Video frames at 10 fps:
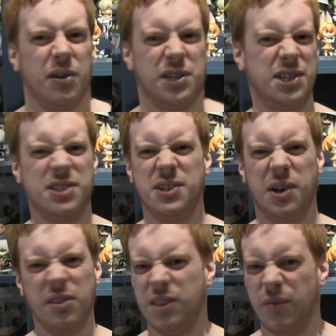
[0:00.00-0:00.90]
She's
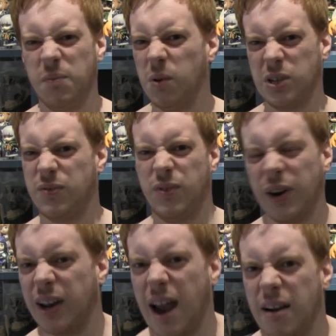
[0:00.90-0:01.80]
not the most
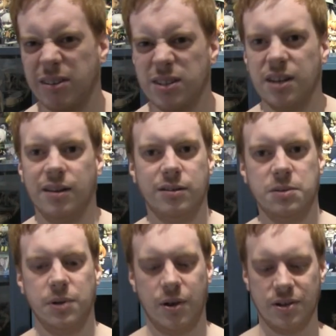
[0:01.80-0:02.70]
fun character,
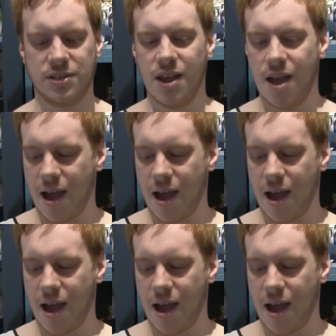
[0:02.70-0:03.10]
to be honest.